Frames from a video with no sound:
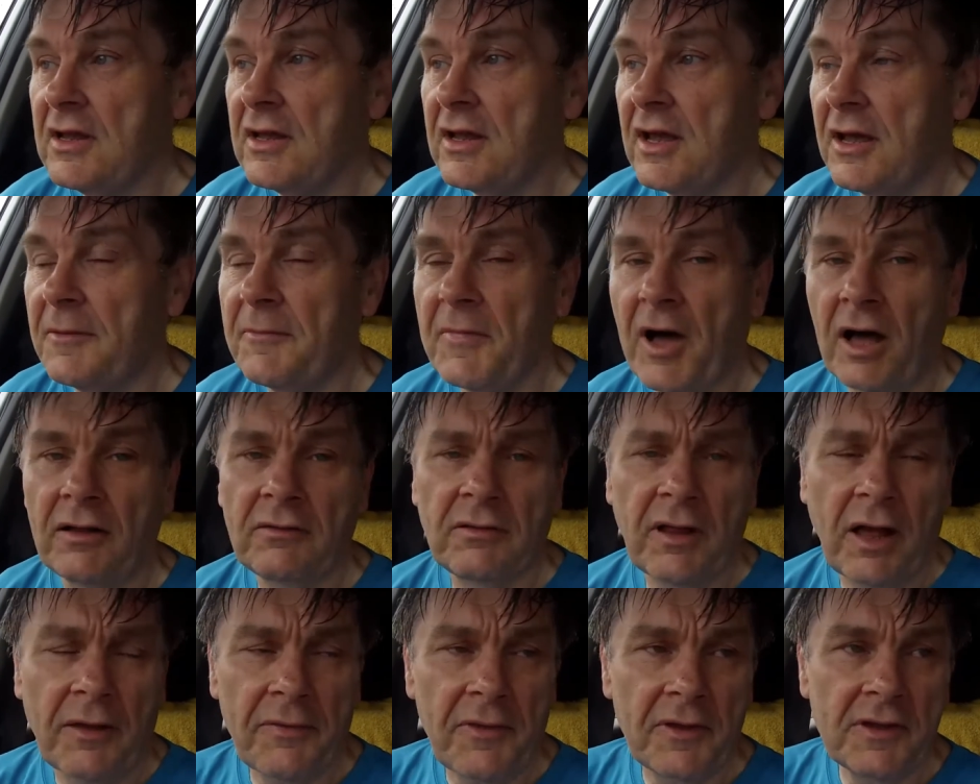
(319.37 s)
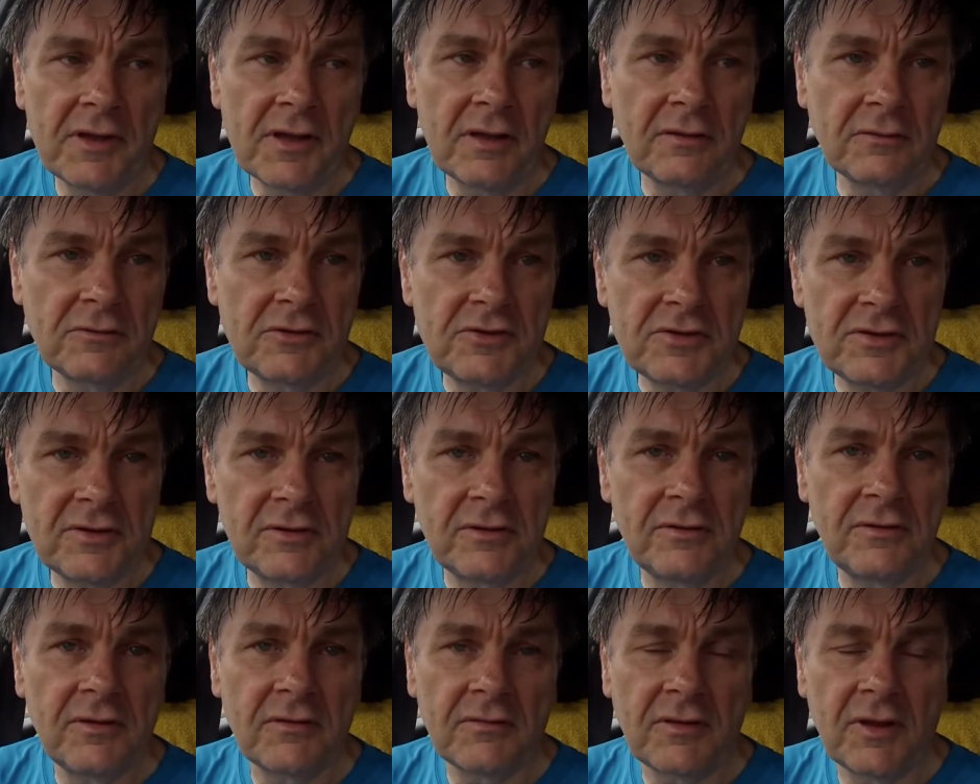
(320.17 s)
It
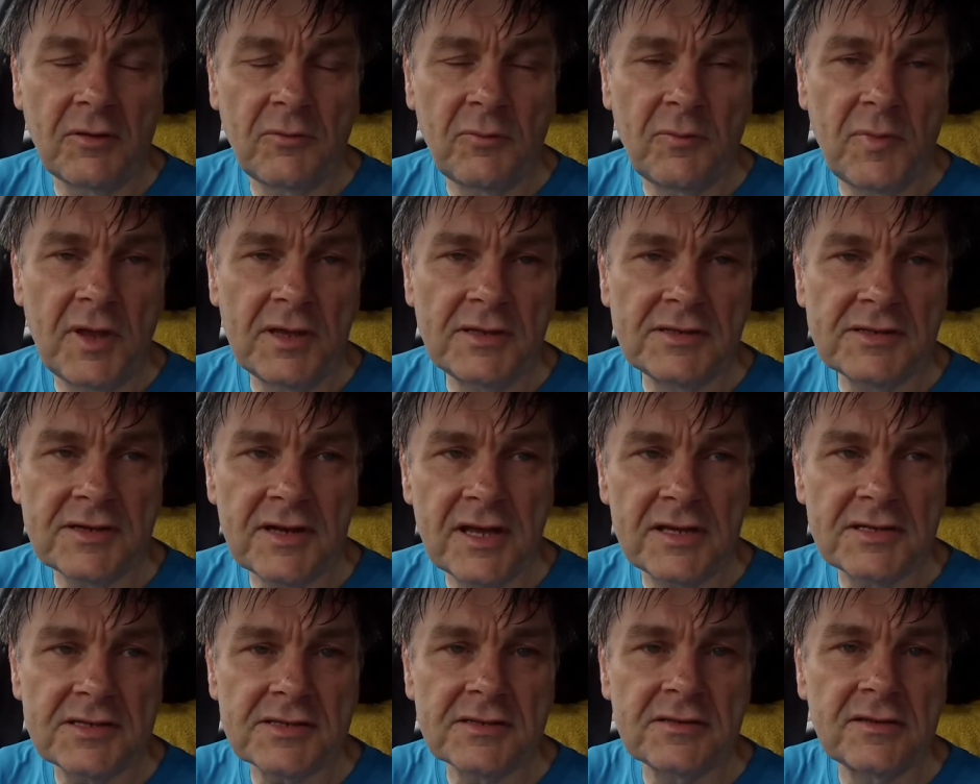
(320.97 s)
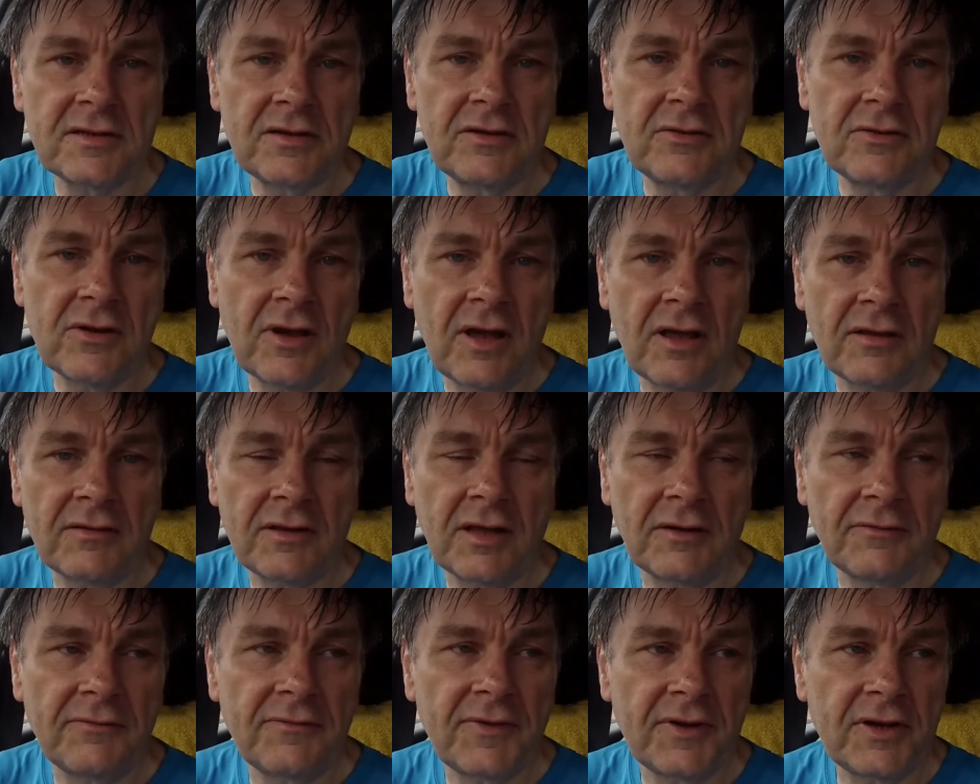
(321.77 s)
would be interesting to do
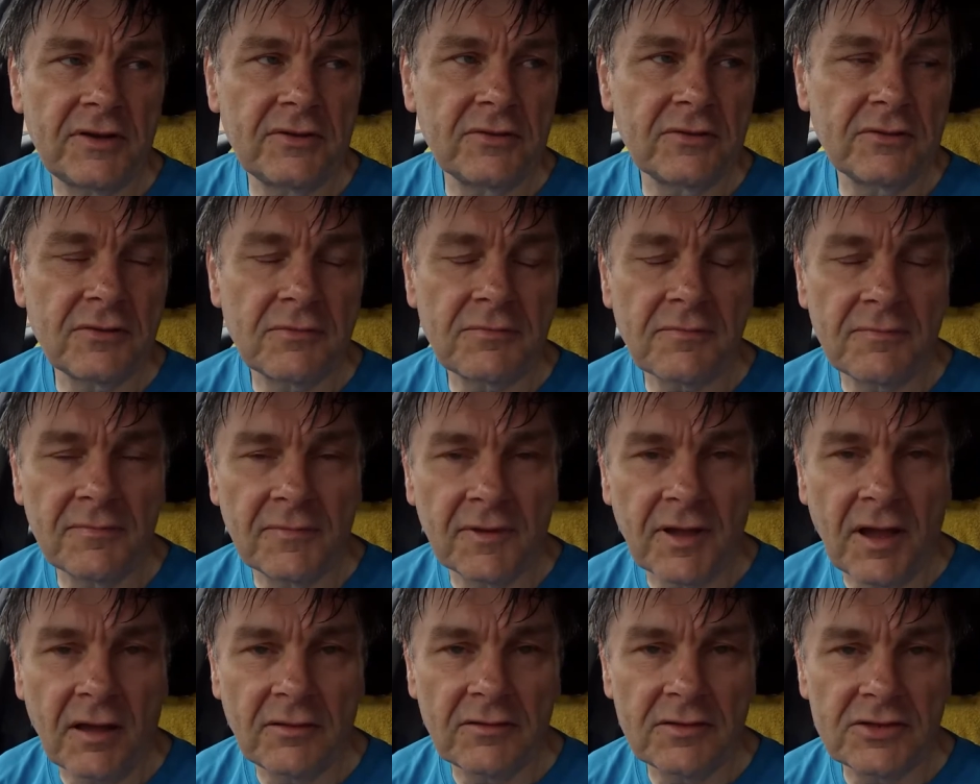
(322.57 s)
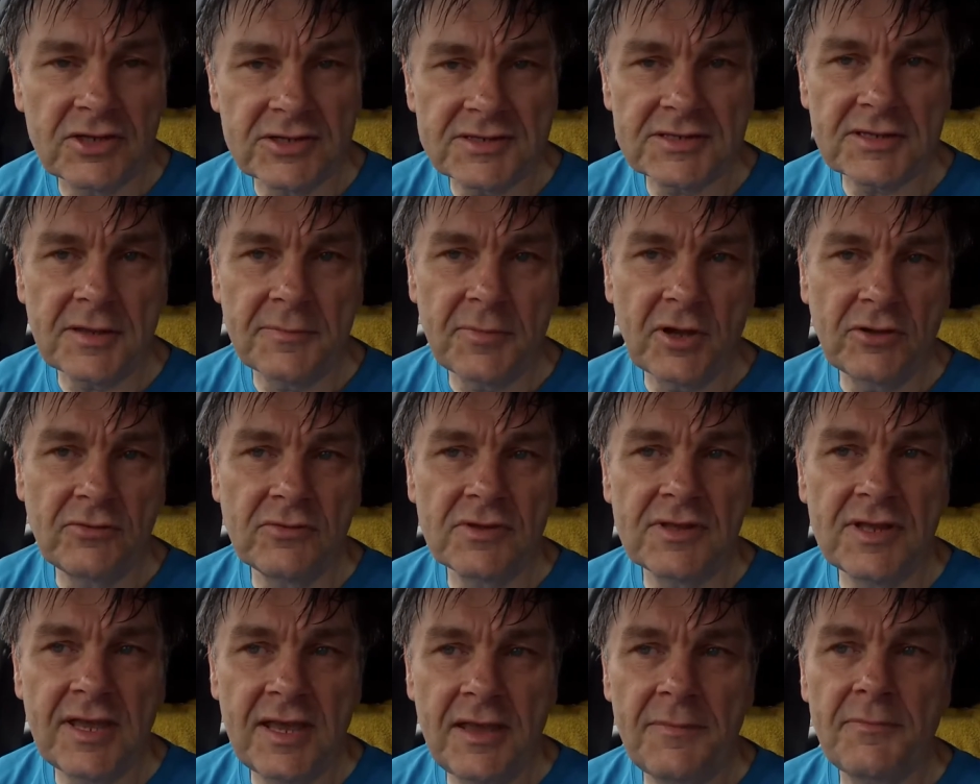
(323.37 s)
a video just about
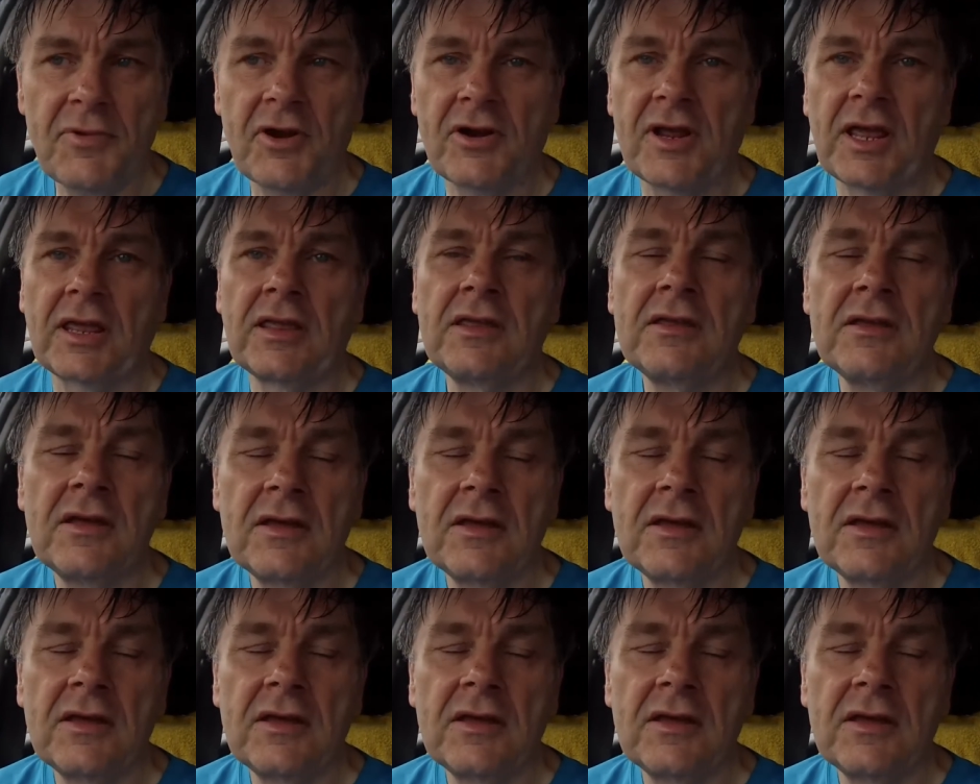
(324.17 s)
tapering.